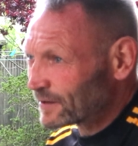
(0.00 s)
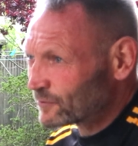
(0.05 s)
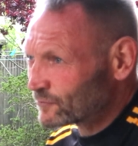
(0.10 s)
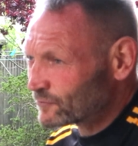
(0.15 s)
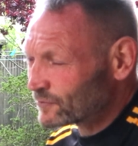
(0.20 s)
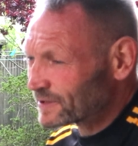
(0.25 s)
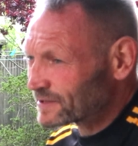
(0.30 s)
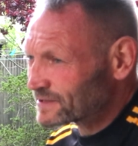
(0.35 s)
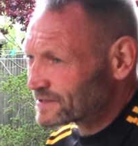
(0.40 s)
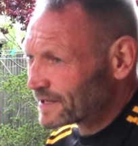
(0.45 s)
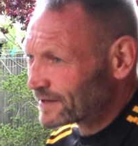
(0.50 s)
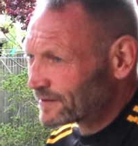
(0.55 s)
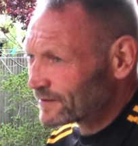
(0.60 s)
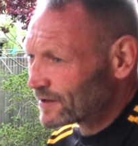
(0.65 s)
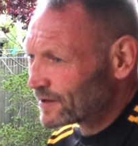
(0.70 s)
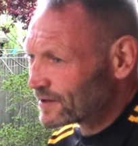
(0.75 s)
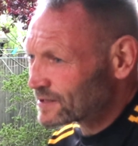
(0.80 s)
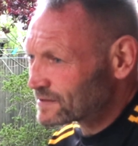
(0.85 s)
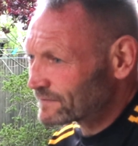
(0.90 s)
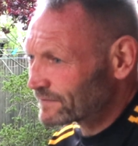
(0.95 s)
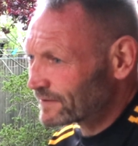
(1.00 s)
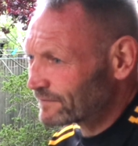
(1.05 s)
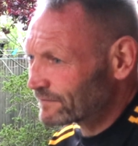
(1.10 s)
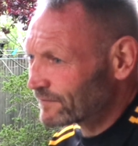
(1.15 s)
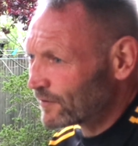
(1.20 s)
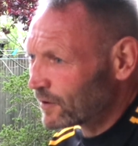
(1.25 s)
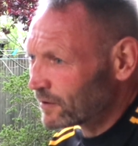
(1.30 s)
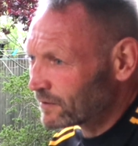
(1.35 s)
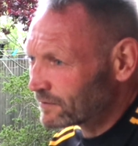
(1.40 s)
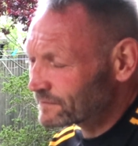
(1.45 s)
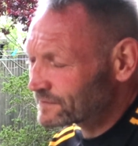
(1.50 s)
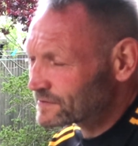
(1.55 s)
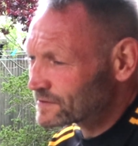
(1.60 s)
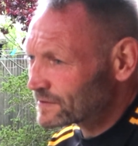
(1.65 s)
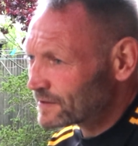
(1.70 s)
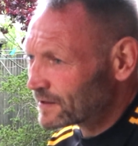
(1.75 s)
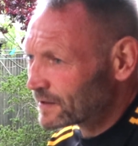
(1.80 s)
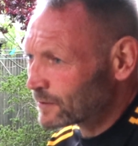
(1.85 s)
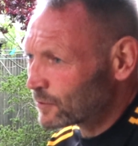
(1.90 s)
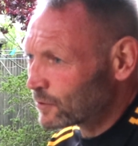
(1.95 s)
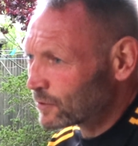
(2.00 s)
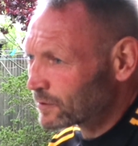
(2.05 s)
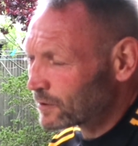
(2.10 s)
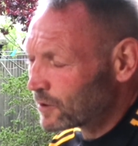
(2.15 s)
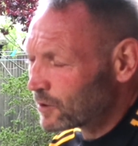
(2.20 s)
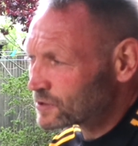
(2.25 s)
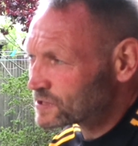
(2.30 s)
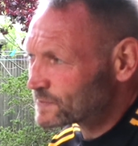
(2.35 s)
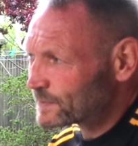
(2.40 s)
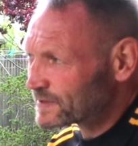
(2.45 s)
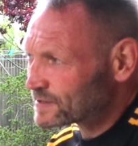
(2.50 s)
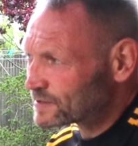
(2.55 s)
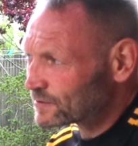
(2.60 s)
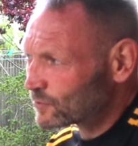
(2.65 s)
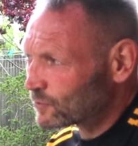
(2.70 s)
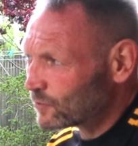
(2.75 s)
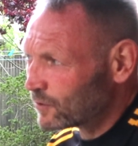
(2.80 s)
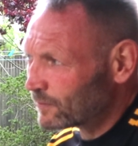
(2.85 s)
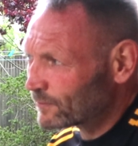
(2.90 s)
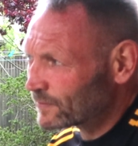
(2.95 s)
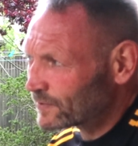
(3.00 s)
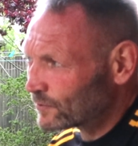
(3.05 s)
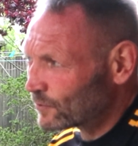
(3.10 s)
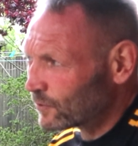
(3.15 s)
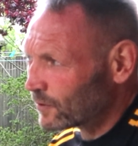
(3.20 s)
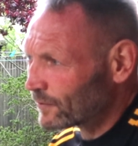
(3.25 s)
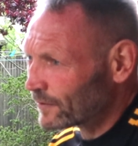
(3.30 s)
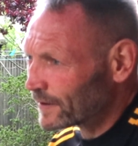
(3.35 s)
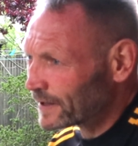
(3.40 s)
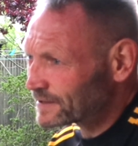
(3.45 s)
that 110th year. I've involved a local hospice at home, knowing